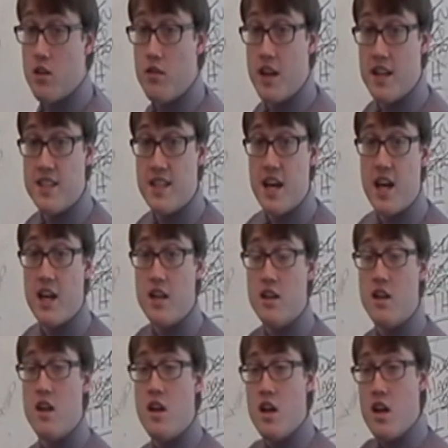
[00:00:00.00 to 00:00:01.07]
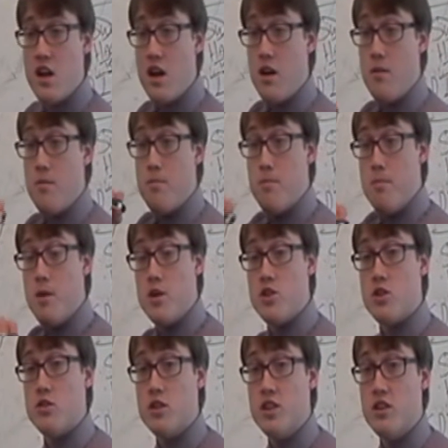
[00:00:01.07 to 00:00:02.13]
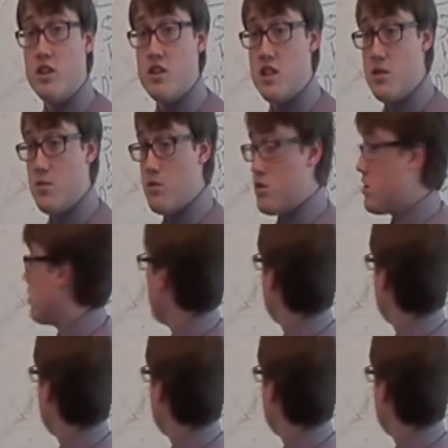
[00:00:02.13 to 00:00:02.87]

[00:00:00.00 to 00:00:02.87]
had died much earlier because he was